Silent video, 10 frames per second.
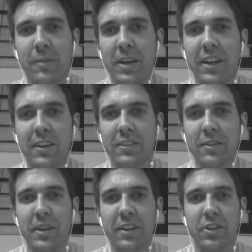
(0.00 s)
I mean, it
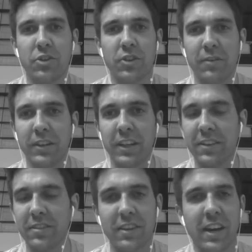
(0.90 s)
doesn't mean you're traveling in
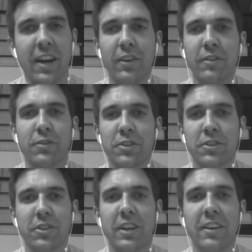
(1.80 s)
style in
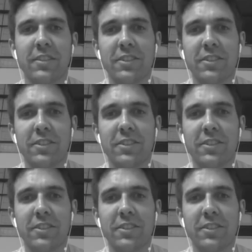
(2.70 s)
first class.